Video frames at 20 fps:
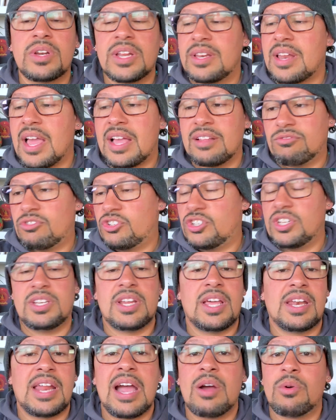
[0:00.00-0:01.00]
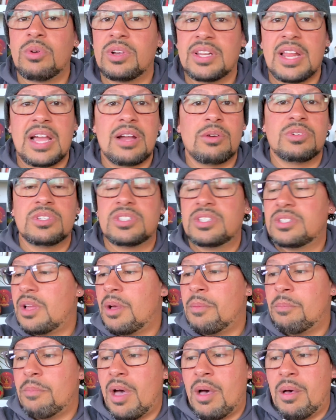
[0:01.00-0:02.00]
and not shitting on Howard, because Howard is
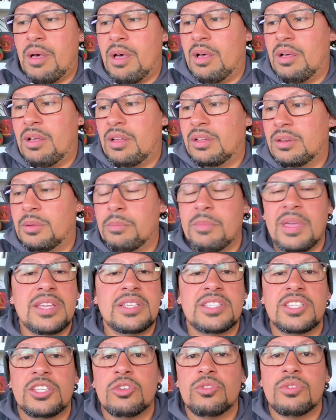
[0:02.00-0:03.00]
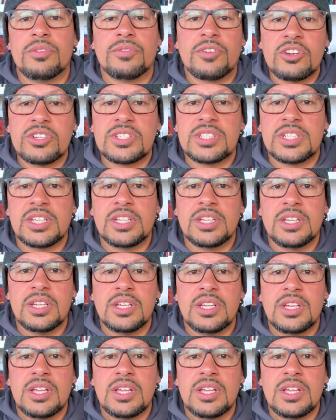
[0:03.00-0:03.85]
an amazing university,